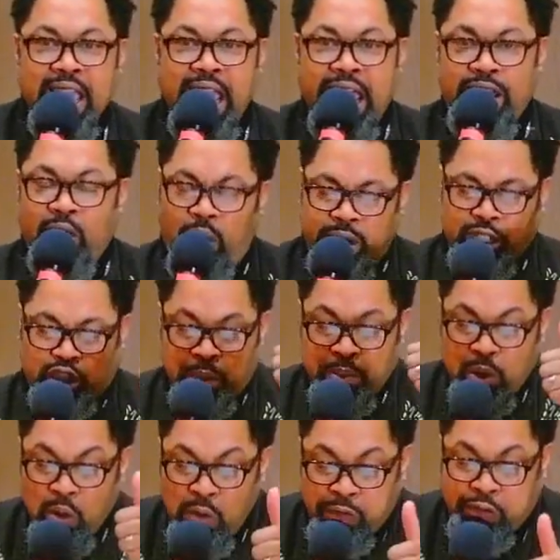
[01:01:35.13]
in order to
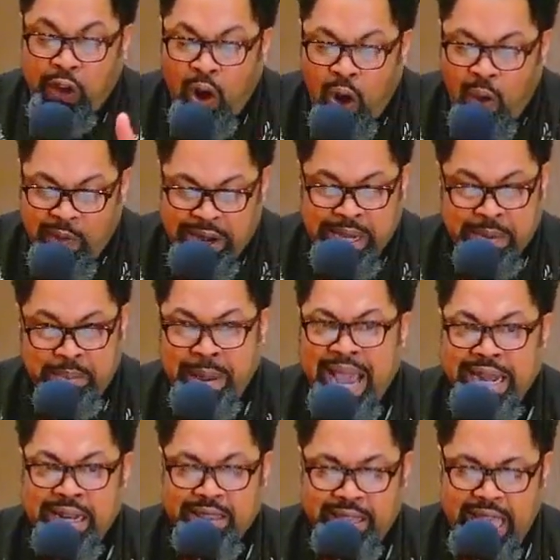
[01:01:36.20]
move forward
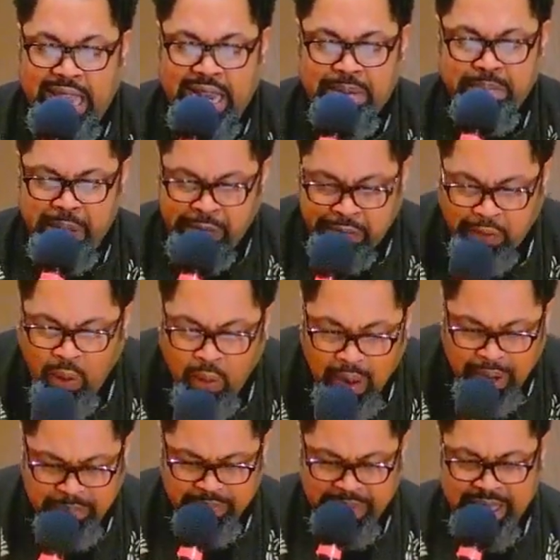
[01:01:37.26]
better than before.